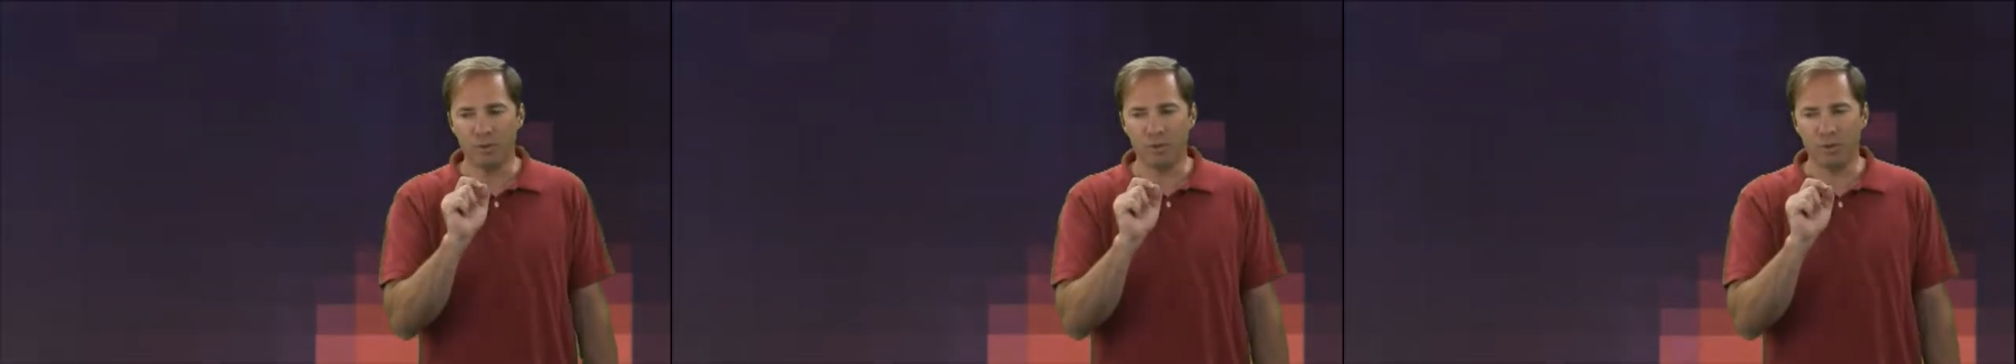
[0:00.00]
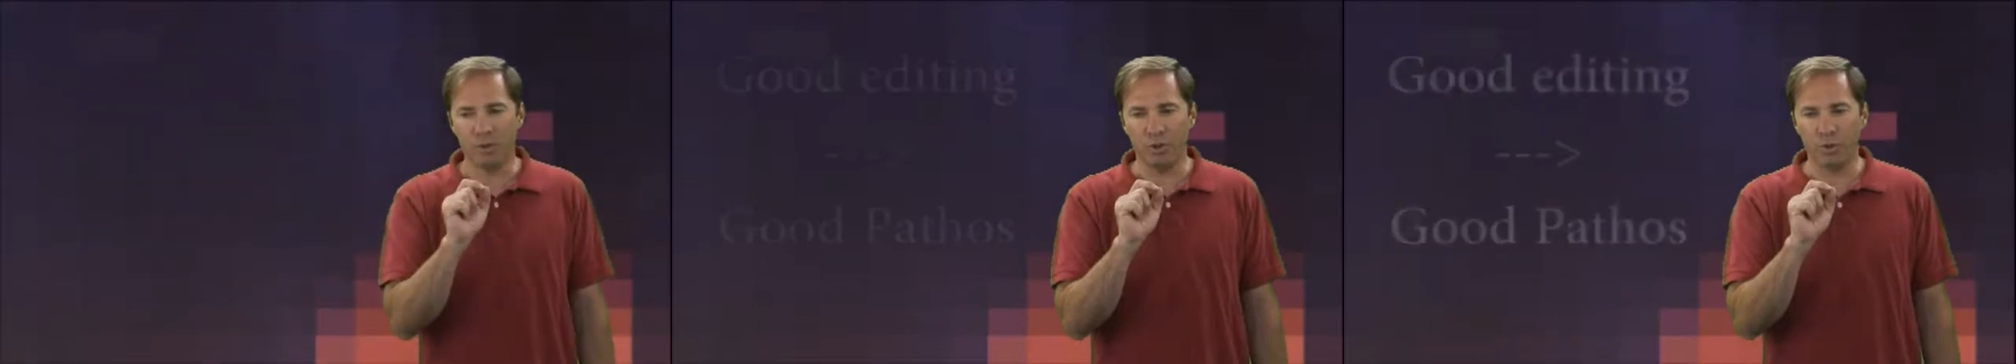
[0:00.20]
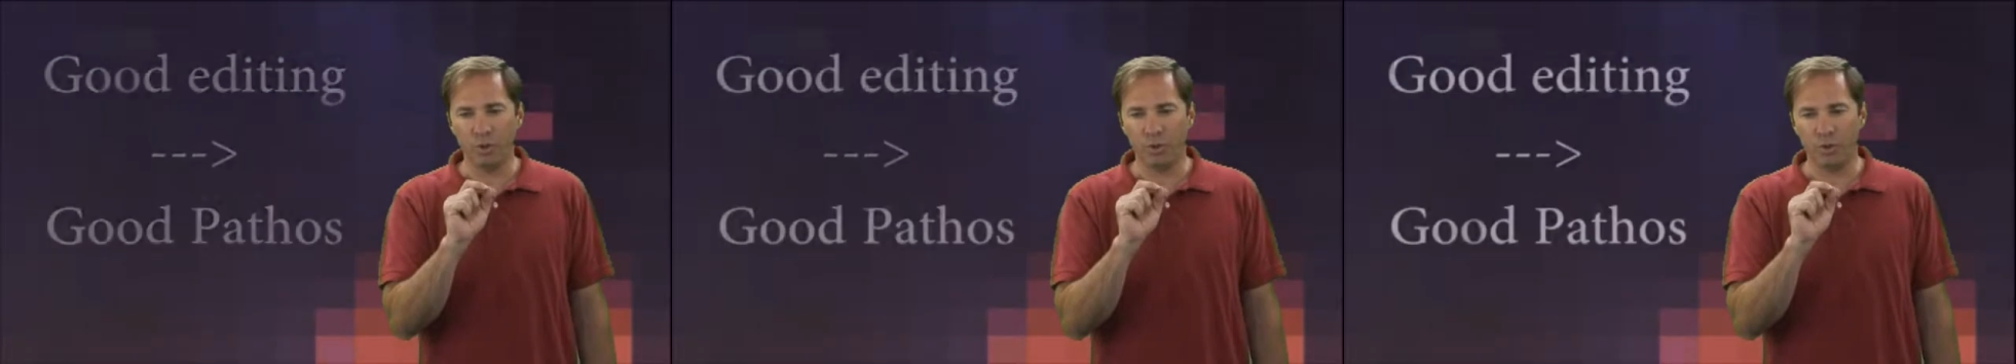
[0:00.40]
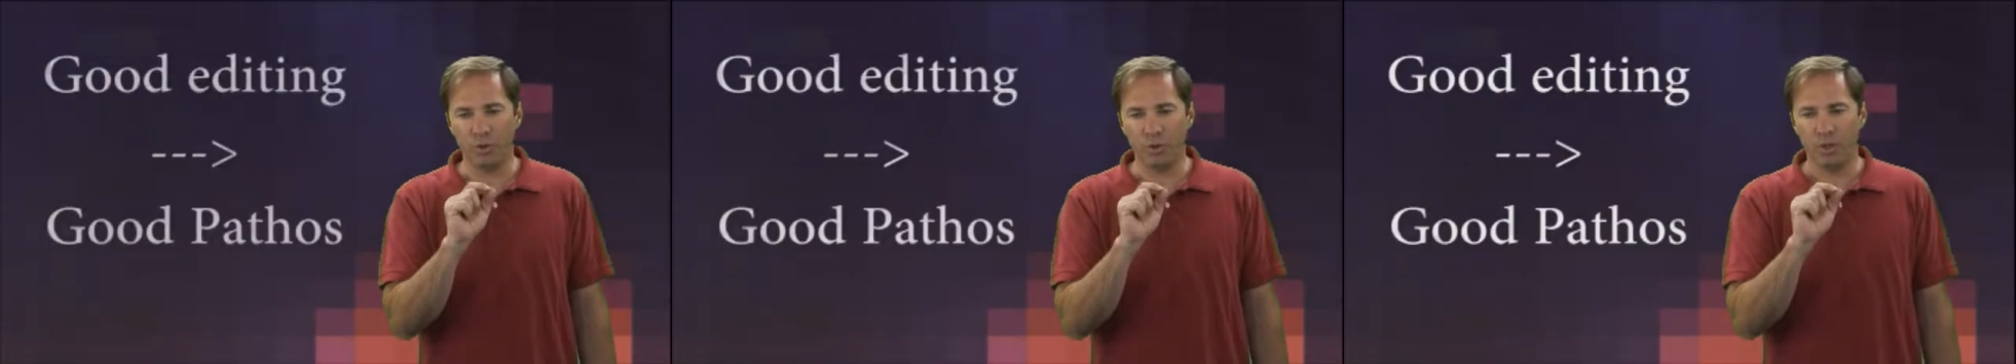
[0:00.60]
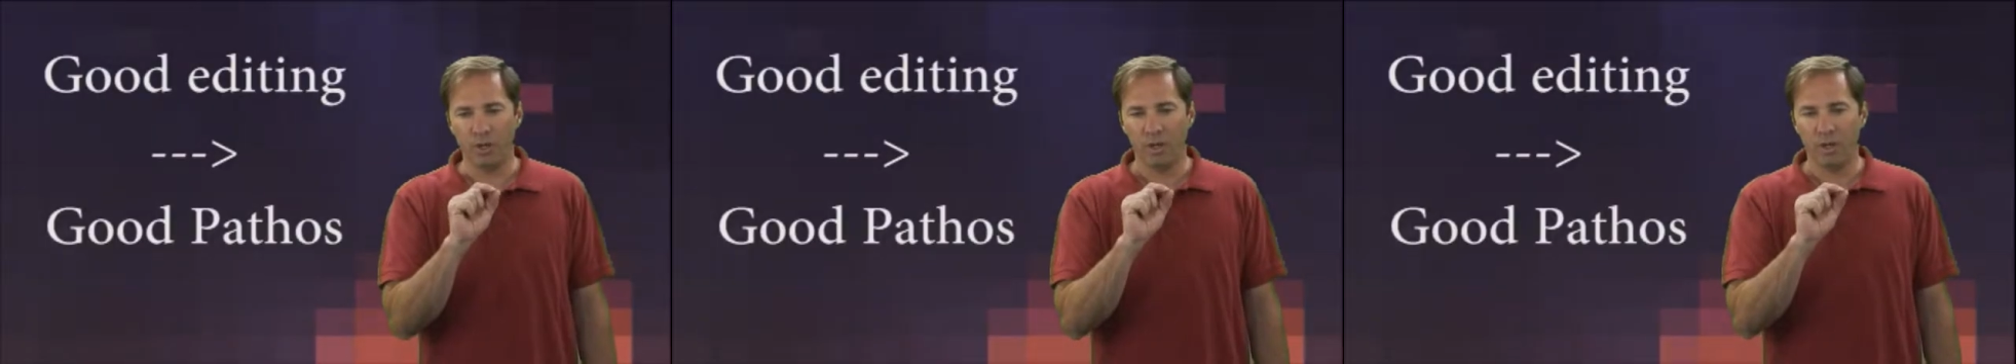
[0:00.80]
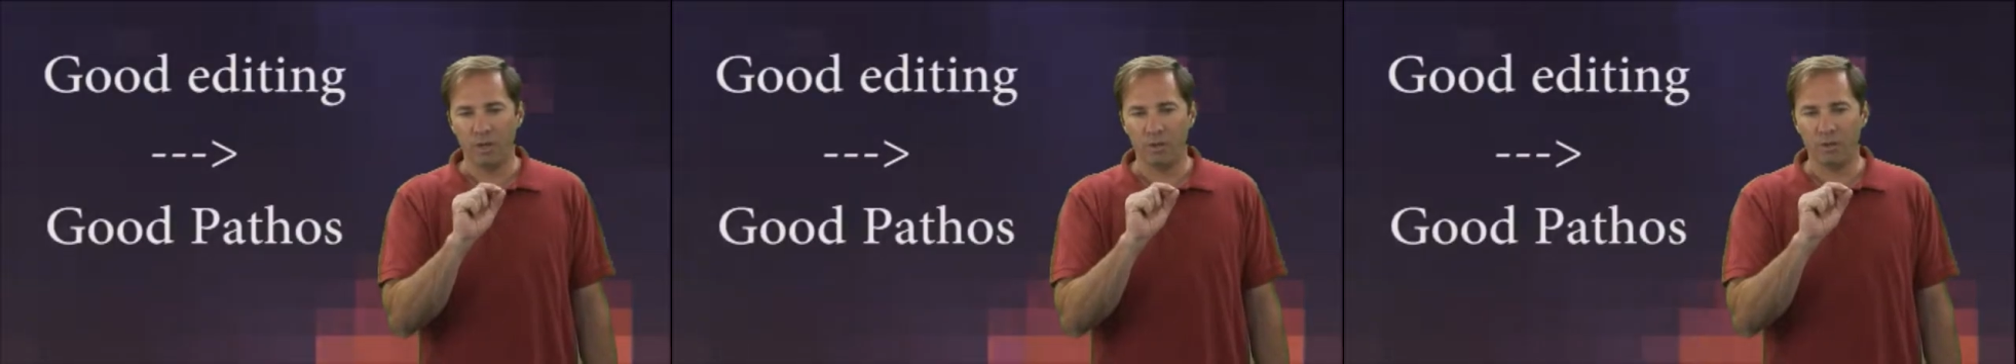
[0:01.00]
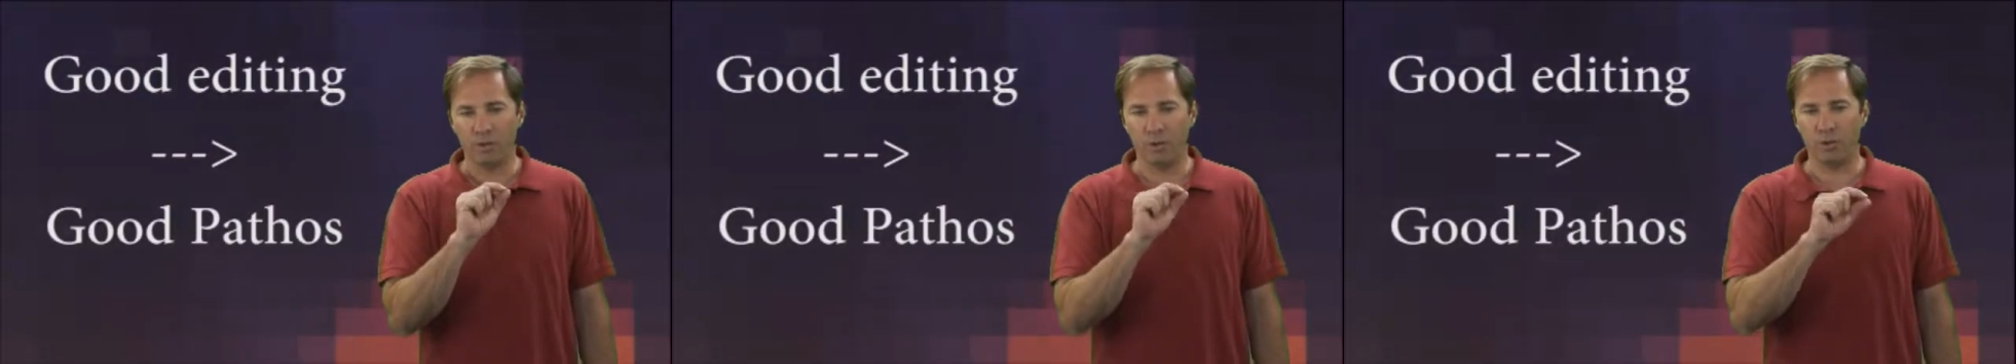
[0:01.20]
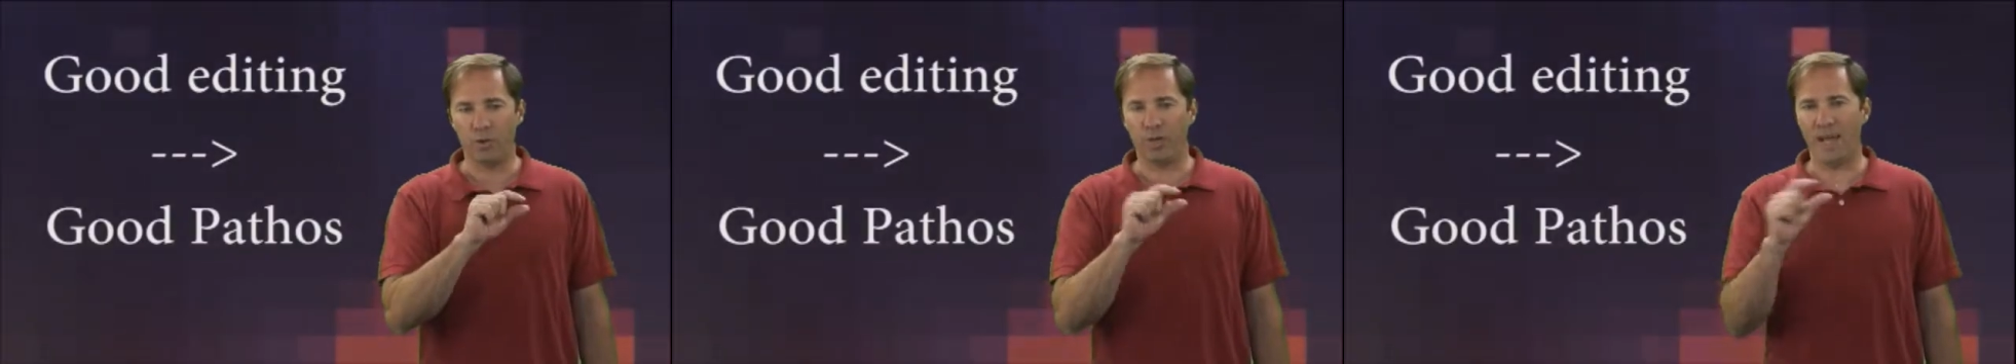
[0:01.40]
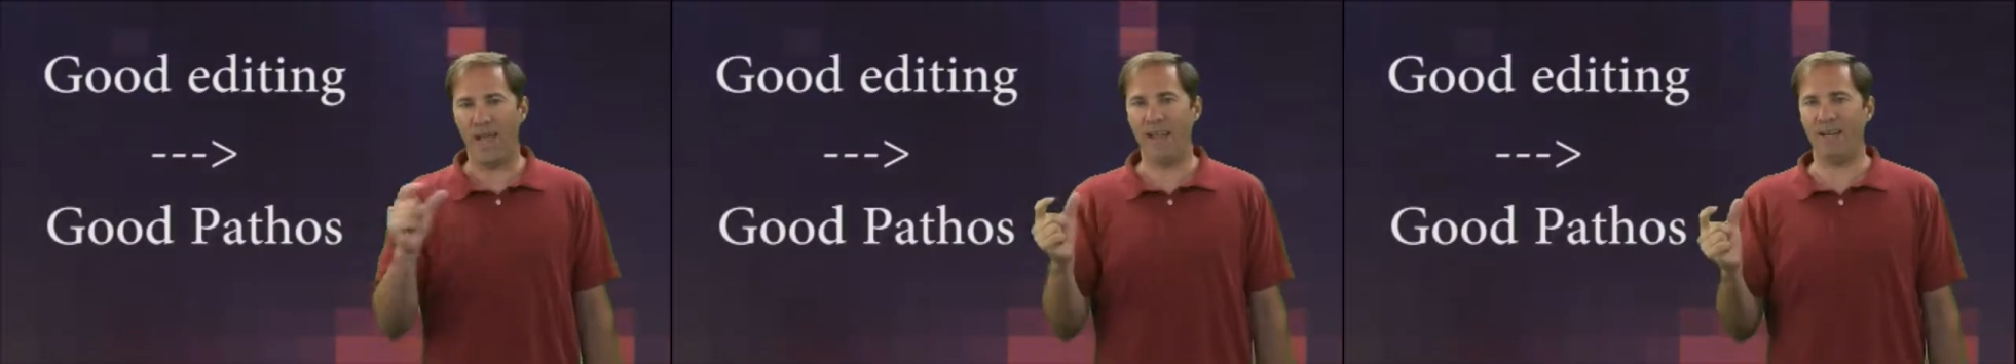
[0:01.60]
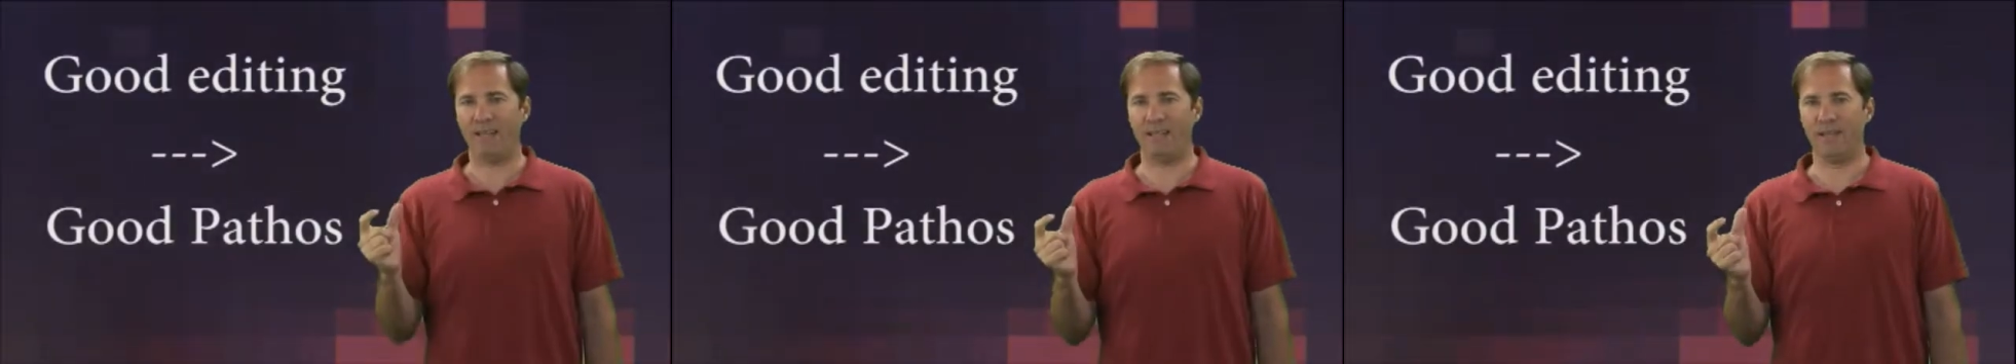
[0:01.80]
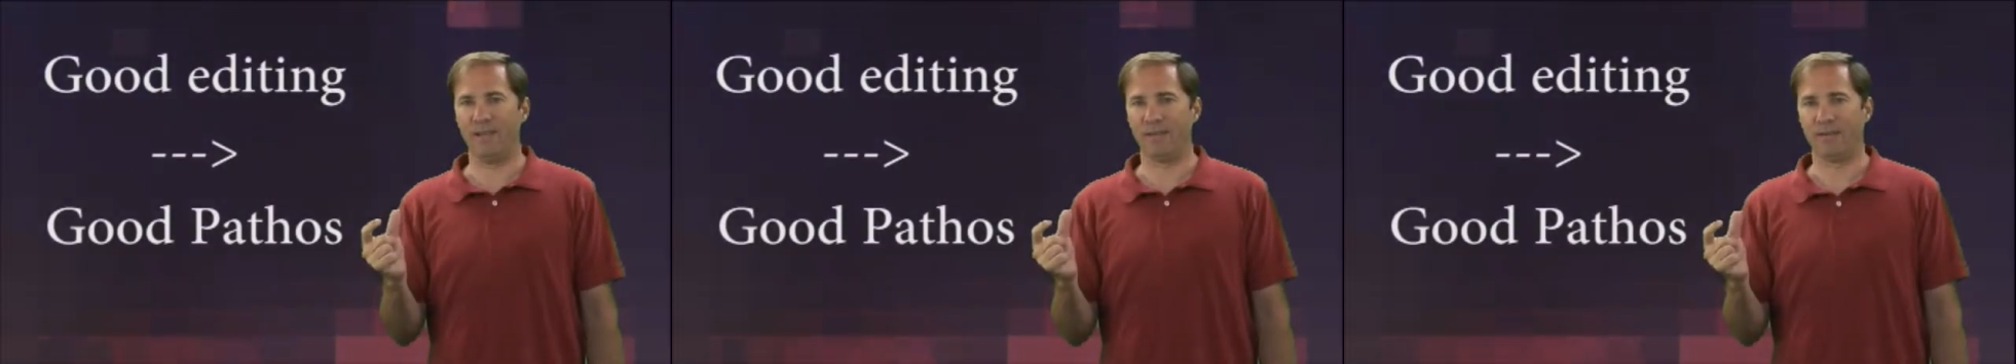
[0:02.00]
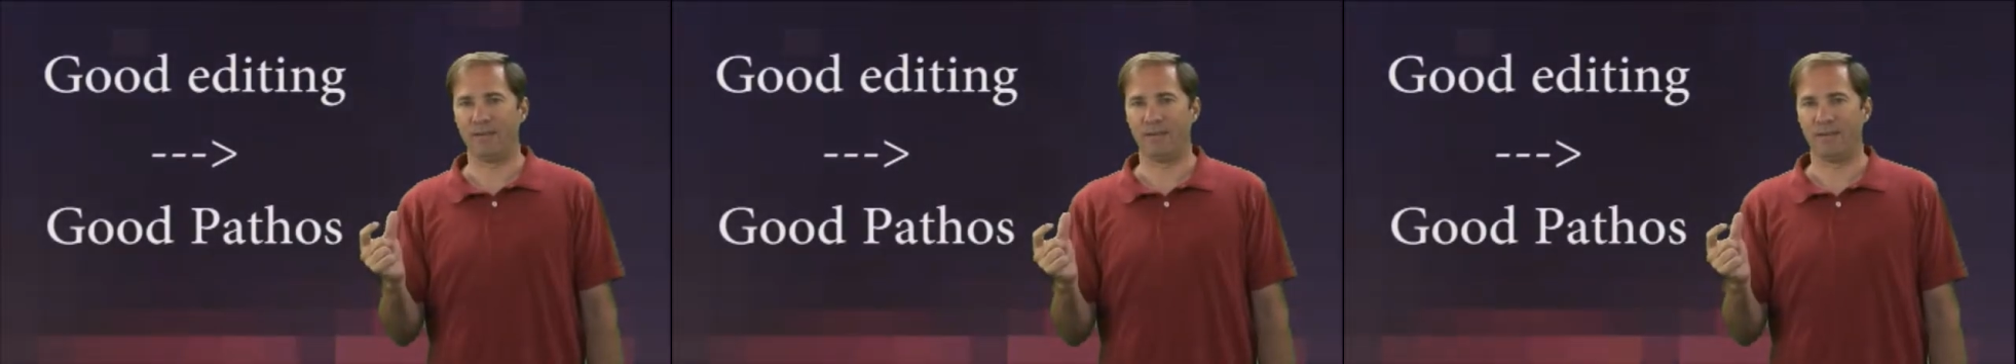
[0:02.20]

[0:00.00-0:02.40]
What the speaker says: to do good editing.